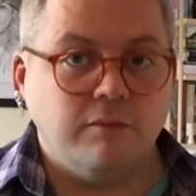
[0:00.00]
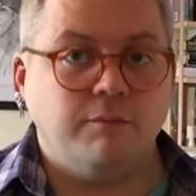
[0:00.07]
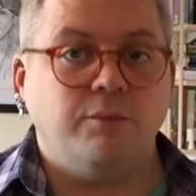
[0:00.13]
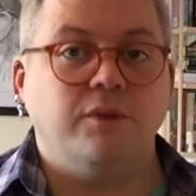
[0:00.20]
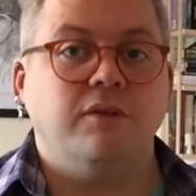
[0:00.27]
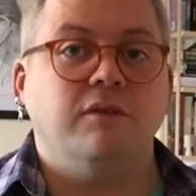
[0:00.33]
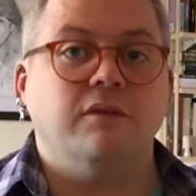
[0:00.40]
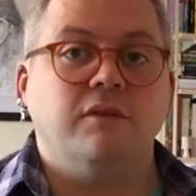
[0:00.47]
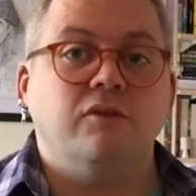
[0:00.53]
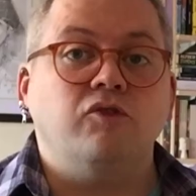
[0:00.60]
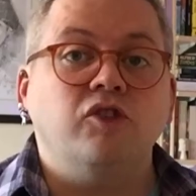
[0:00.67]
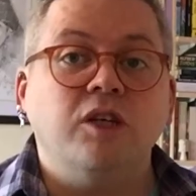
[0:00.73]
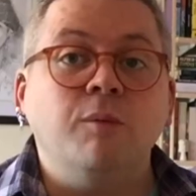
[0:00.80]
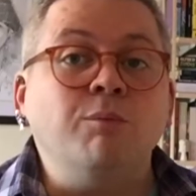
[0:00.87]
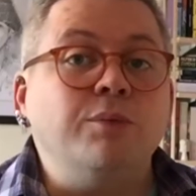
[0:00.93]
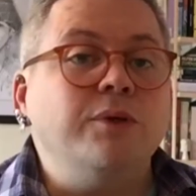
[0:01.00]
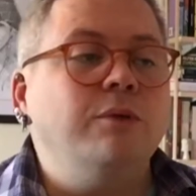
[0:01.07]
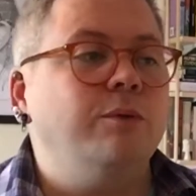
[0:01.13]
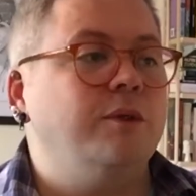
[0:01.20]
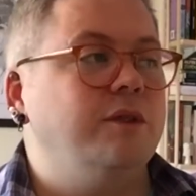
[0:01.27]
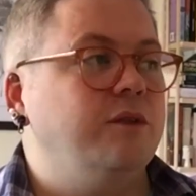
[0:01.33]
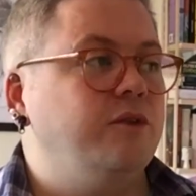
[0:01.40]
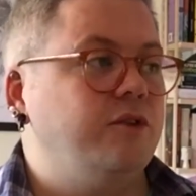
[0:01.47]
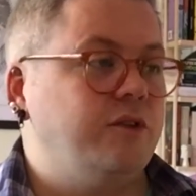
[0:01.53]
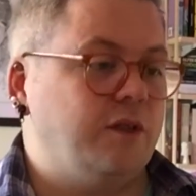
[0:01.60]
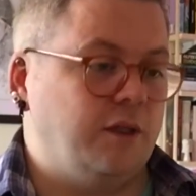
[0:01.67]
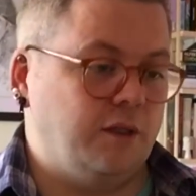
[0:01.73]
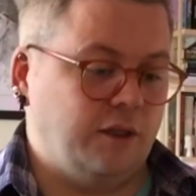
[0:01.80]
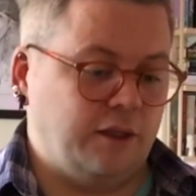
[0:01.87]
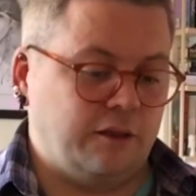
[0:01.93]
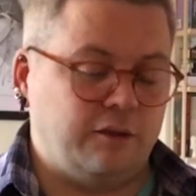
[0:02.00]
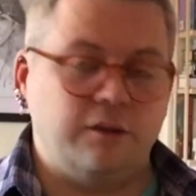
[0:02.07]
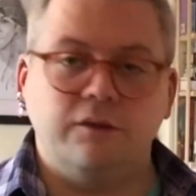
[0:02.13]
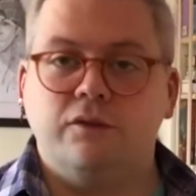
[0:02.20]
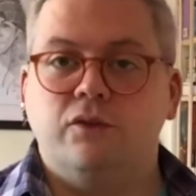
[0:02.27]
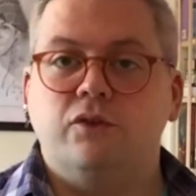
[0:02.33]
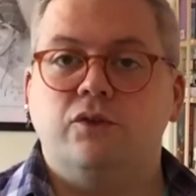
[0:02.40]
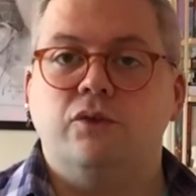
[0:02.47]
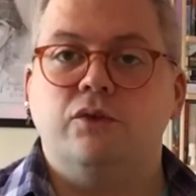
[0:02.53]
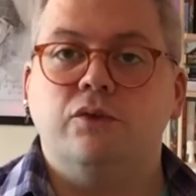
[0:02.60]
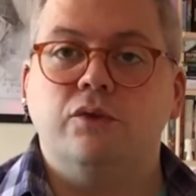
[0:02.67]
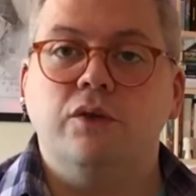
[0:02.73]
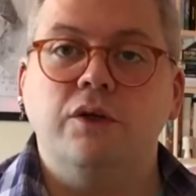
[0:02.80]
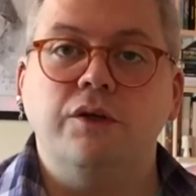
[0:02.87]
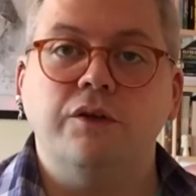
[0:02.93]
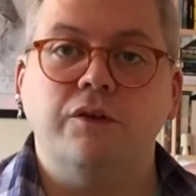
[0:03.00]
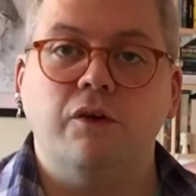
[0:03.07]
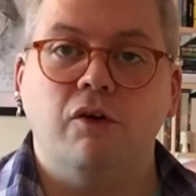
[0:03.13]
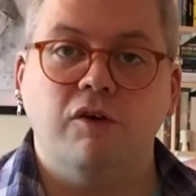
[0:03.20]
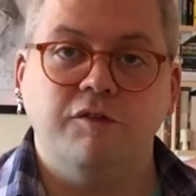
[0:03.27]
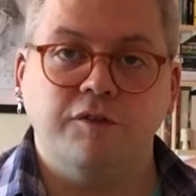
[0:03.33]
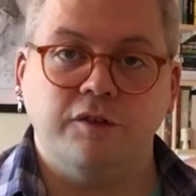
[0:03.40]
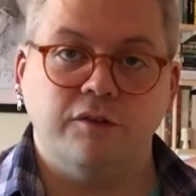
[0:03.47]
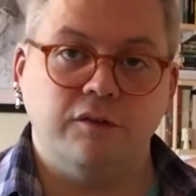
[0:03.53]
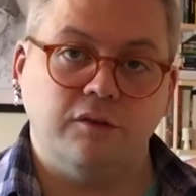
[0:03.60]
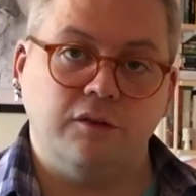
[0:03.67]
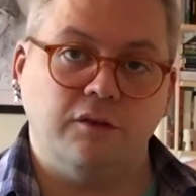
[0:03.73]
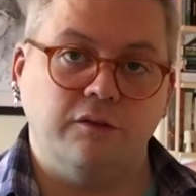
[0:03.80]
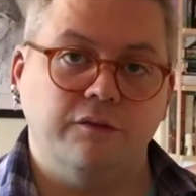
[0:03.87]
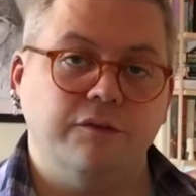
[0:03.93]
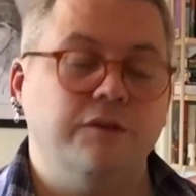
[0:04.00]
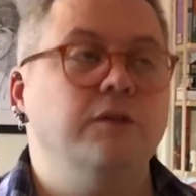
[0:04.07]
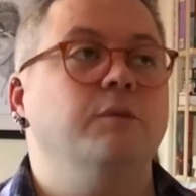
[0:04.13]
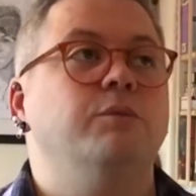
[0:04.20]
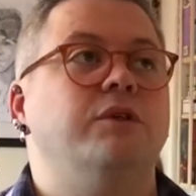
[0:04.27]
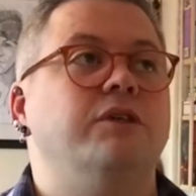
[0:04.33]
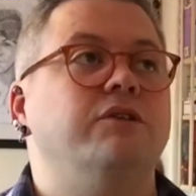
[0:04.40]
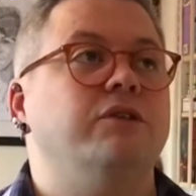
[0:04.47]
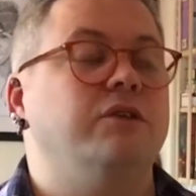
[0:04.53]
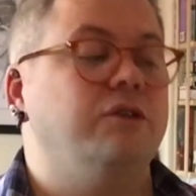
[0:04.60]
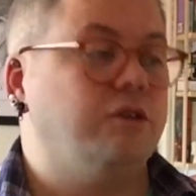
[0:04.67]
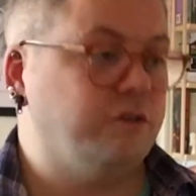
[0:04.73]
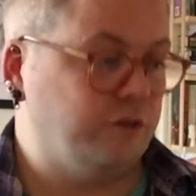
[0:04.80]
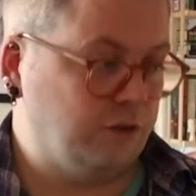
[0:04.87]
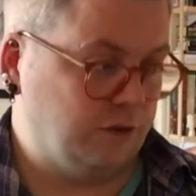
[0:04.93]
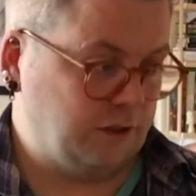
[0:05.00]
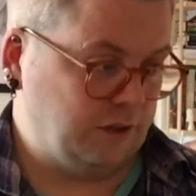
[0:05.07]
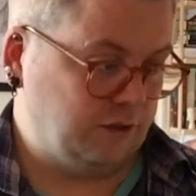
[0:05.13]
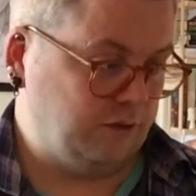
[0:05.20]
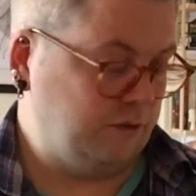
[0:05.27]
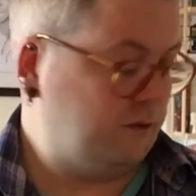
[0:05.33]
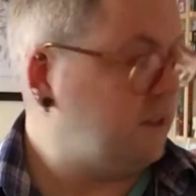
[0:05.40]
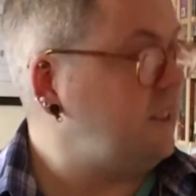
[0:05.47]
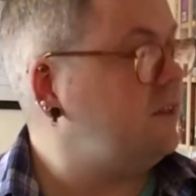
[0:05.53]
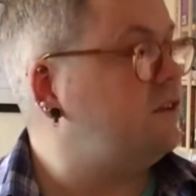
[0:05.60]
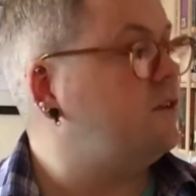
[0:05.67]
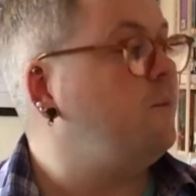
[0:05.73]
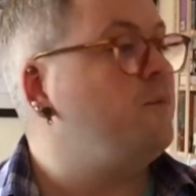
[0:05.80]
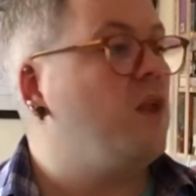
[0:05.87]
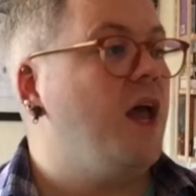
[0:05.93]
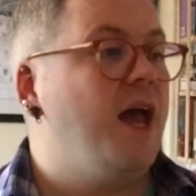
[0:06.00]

President Trump was elected to the office of President of the United States,